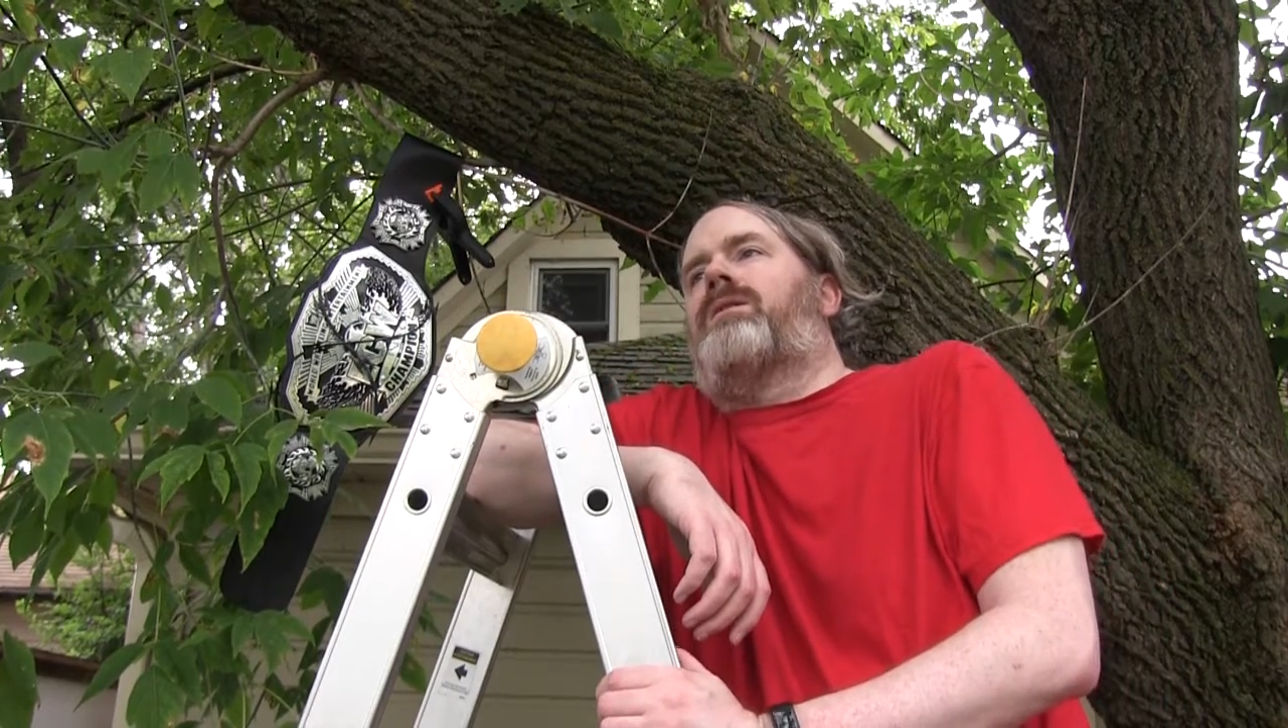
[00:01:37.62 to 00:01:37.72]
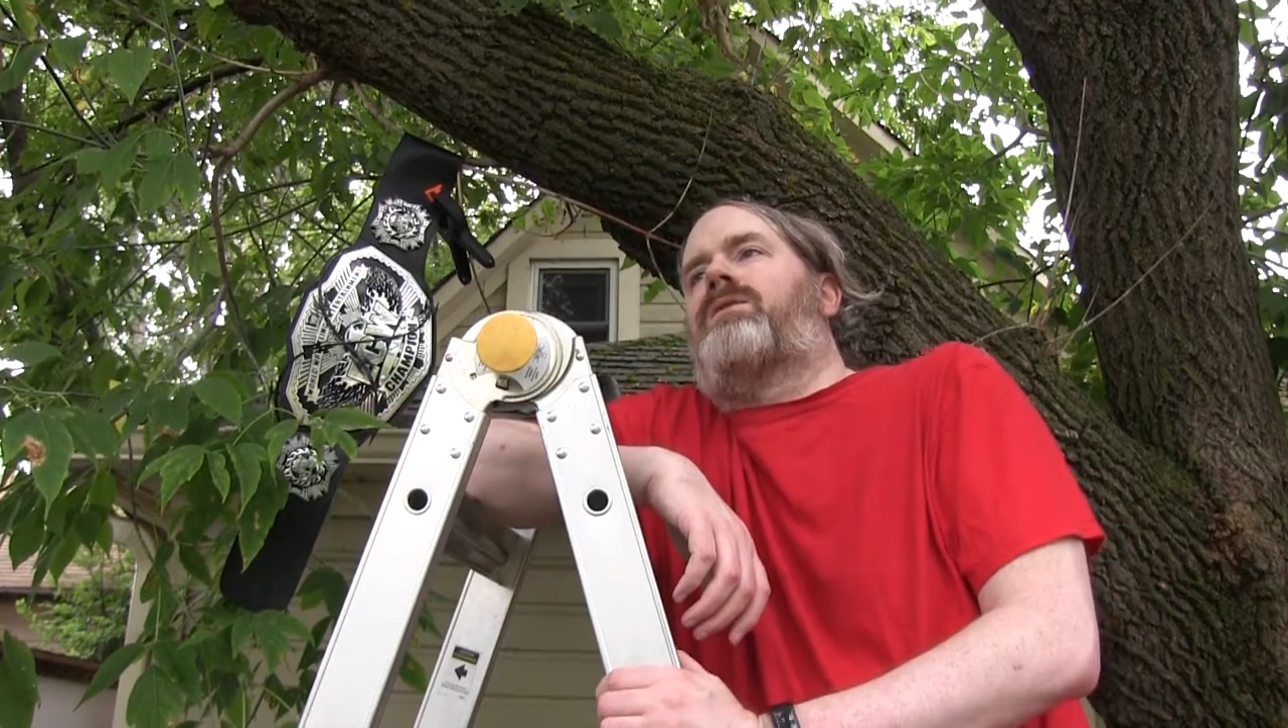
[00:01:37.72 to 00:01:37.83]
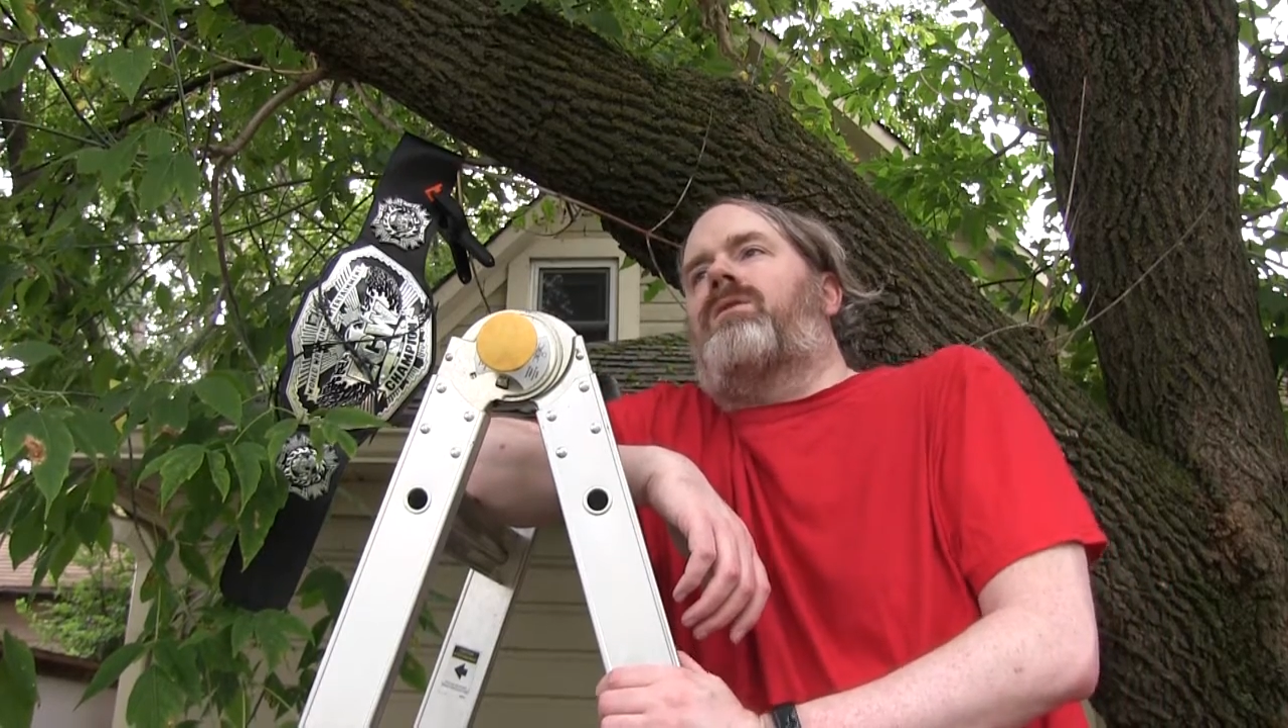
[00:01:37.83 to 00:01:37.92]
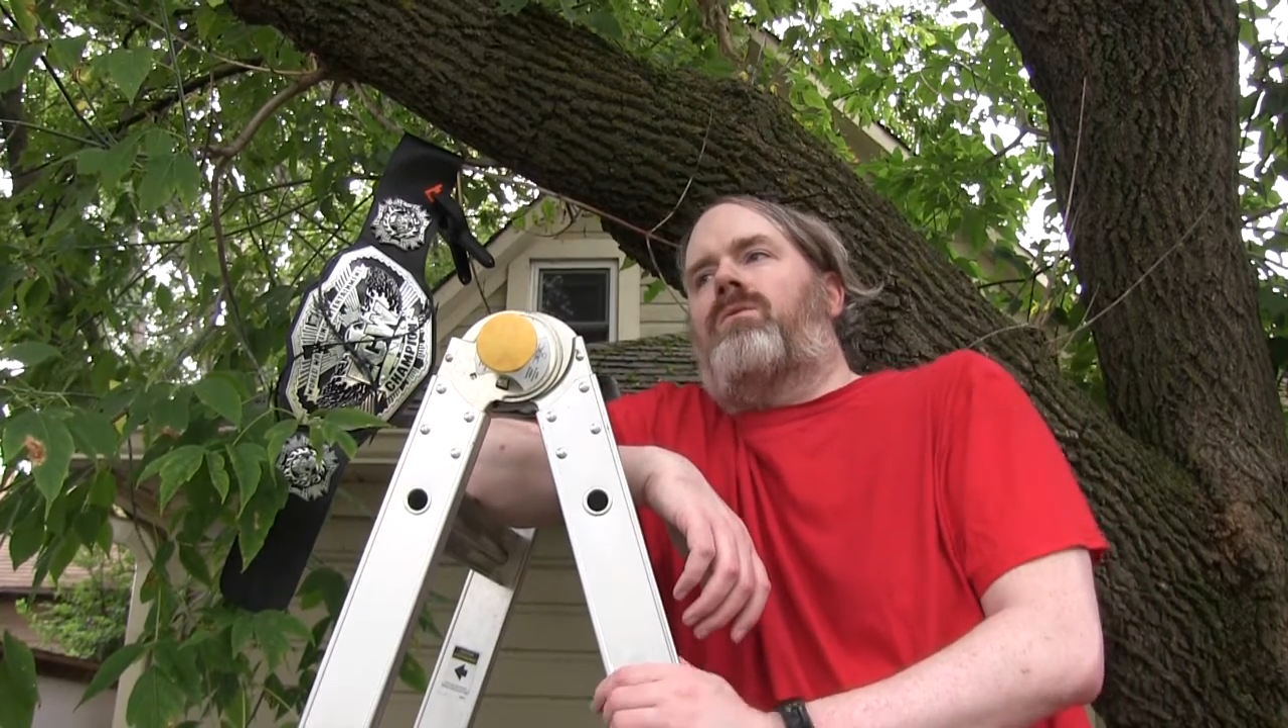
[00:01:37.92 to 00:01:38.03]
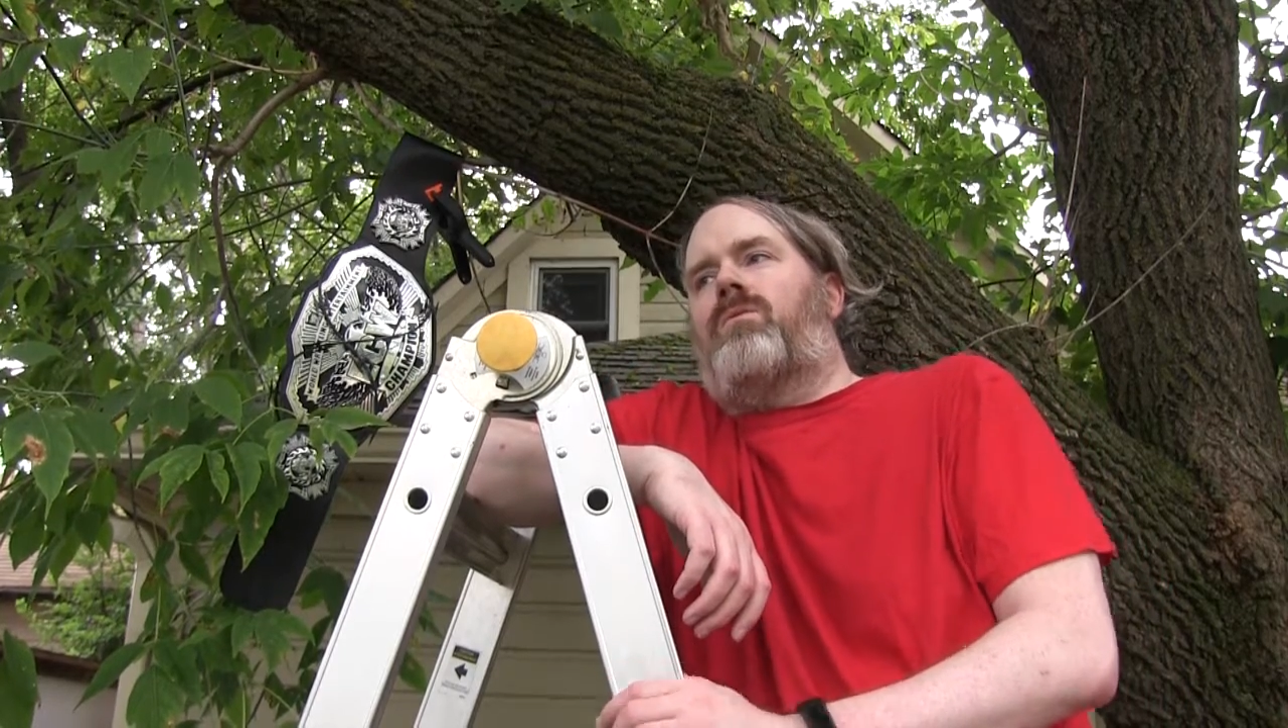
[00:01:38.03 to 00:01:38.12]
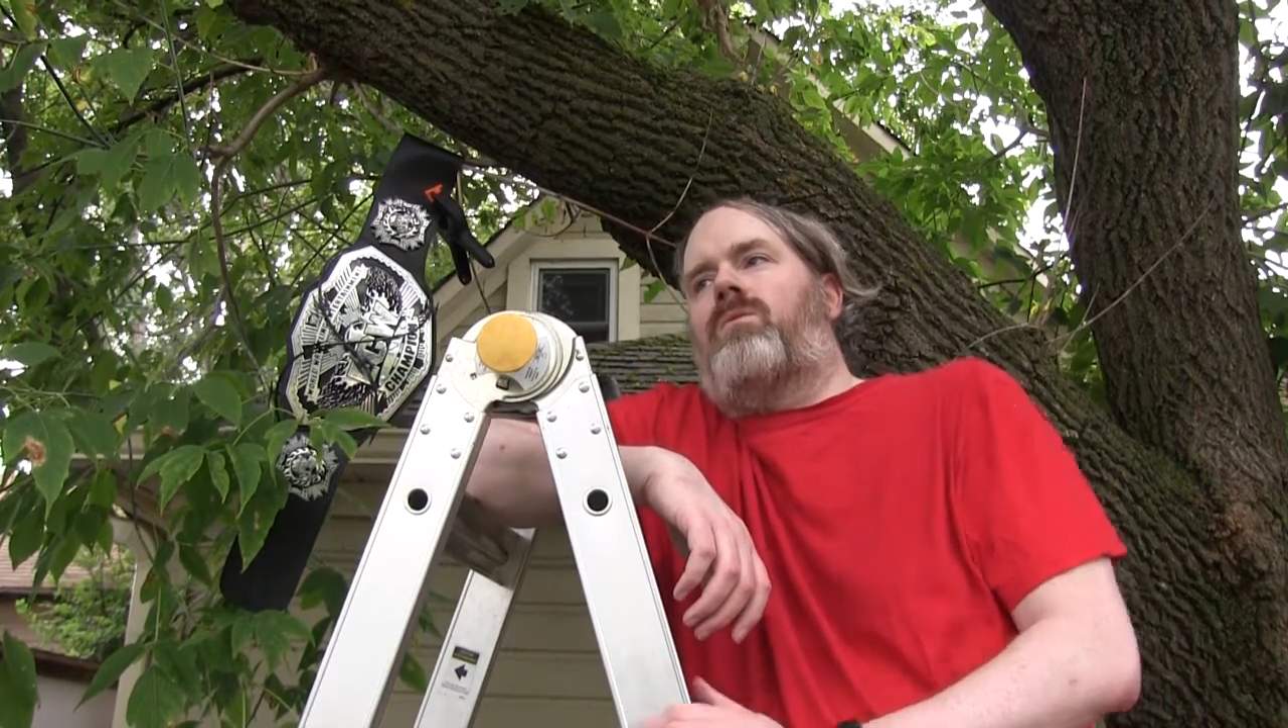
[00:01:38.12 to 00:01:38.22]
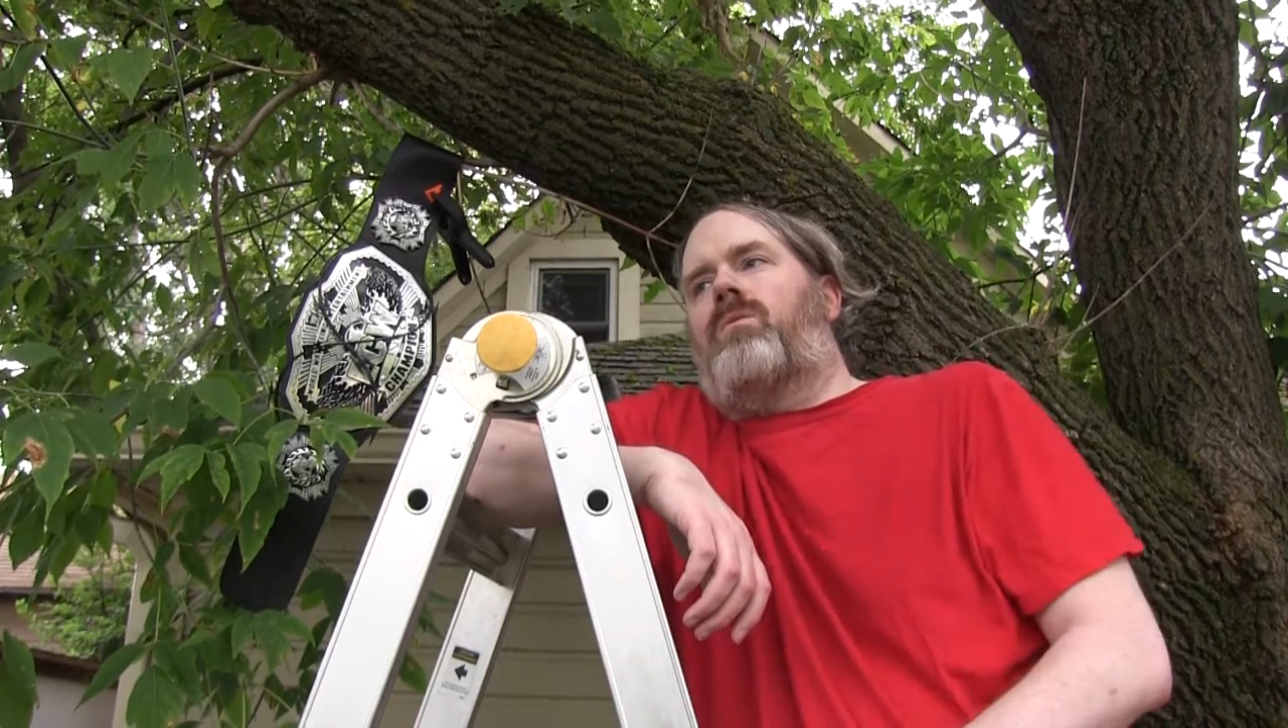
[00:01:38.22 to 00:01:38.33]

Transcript: so